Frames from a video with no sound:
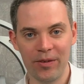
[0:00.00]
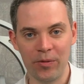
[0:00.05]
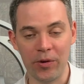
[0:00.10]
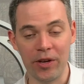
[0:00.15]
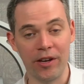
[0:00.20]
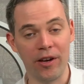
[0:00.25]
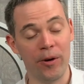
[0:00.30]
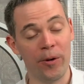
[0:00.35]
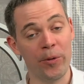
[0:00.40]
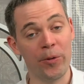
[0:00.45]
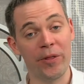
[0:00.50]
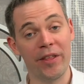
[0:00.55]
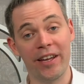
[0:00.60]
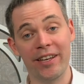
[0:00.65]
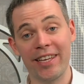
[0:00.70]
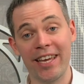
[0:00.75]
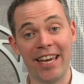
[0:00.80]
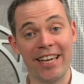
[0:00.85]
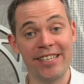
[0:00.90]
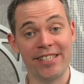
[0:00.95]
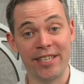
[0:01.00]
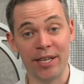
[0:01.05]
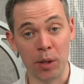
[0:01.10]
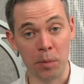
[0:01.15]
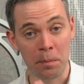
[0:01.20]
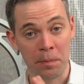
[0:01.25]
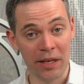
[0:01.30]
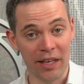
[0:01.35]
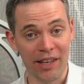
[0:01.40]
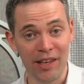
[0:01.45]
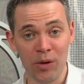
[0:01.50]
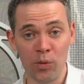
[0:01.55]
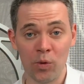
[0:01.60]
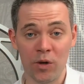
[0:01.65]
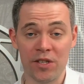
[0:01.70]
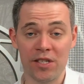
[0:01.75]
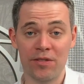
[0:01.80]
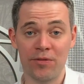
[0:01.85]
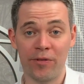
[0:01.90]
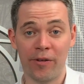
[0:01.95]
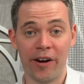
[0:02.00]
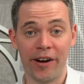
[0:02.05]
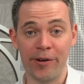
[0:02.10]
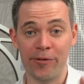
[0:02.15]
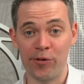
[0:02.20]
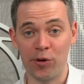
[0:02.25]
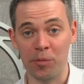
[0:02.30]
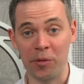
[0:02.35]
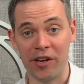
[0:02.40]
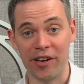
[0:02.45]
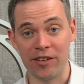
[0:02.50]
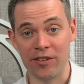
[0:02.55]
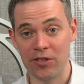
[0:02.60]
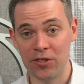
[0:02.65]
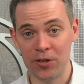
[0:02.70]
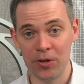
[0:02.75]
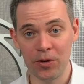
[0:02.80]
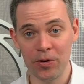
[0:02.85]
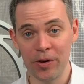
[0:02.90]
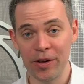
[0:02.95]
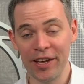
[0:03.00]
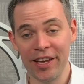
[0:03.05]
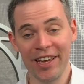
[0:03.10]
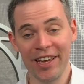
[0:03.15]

we know that casing B was fired from gun 2,